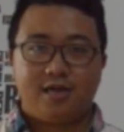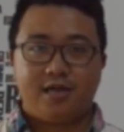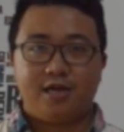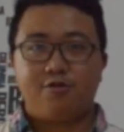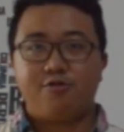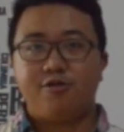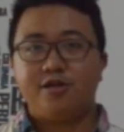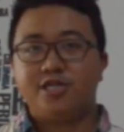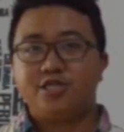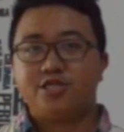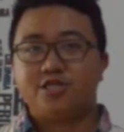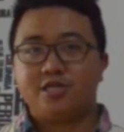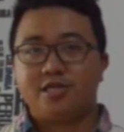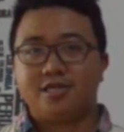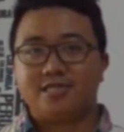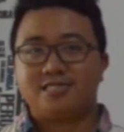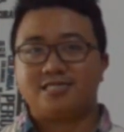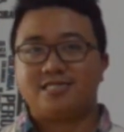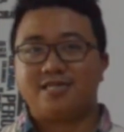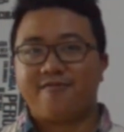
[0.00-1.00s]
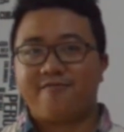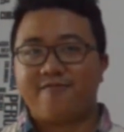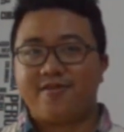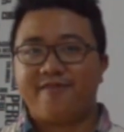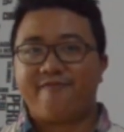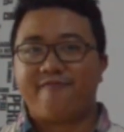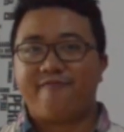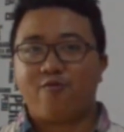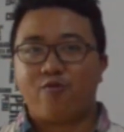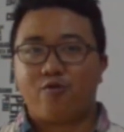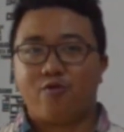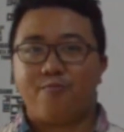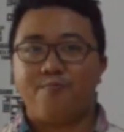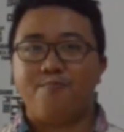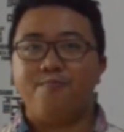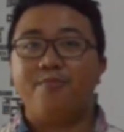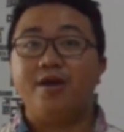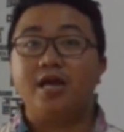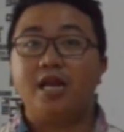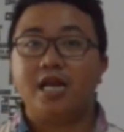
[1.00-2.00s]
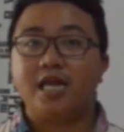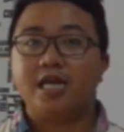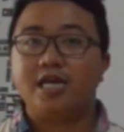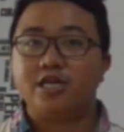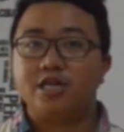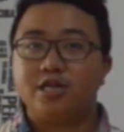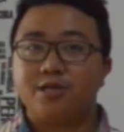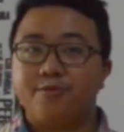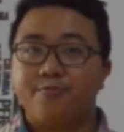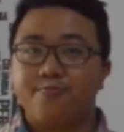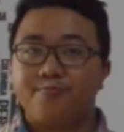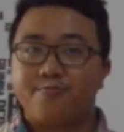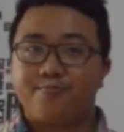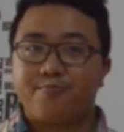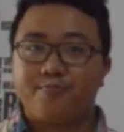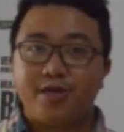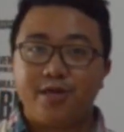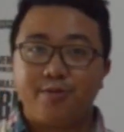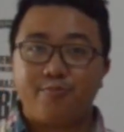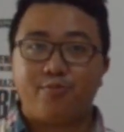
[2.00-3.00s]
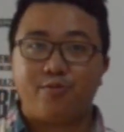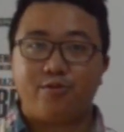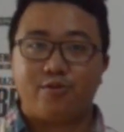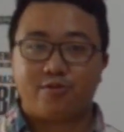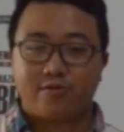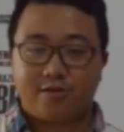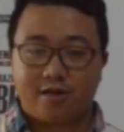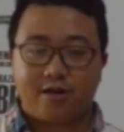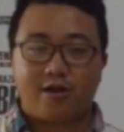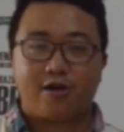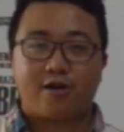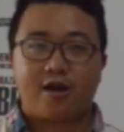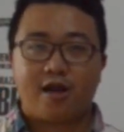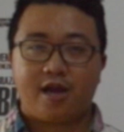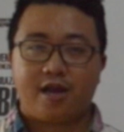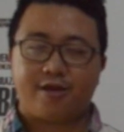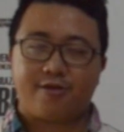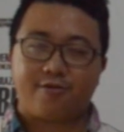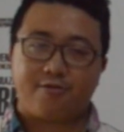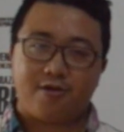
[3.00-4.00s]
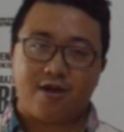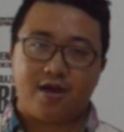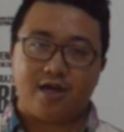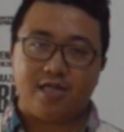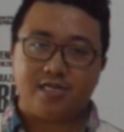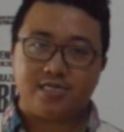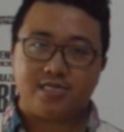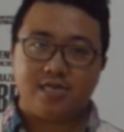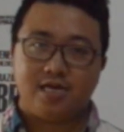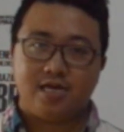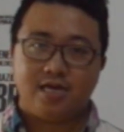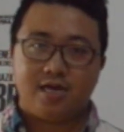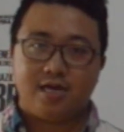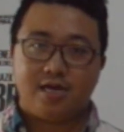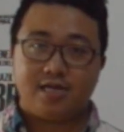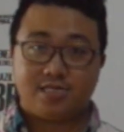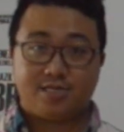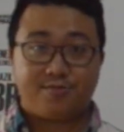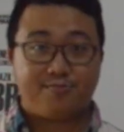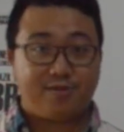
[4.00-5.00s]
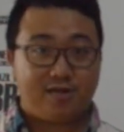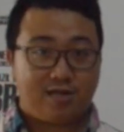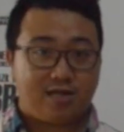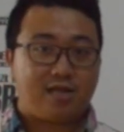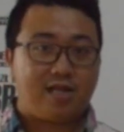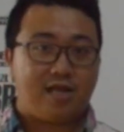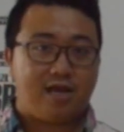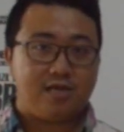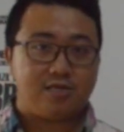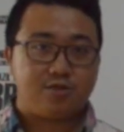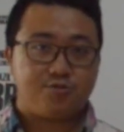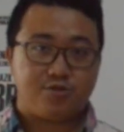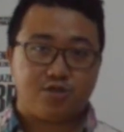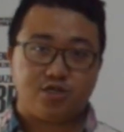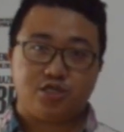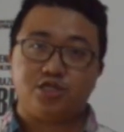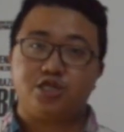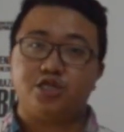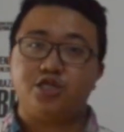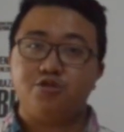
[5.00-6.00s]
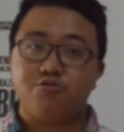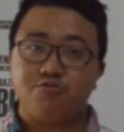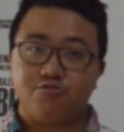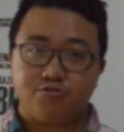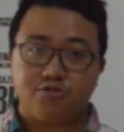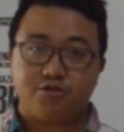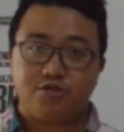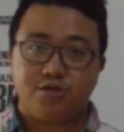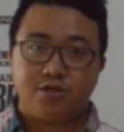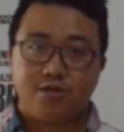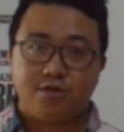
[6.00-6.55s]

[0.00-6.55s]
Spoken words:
Indonesia has 74 million people that are categorized as middle class, which is huge.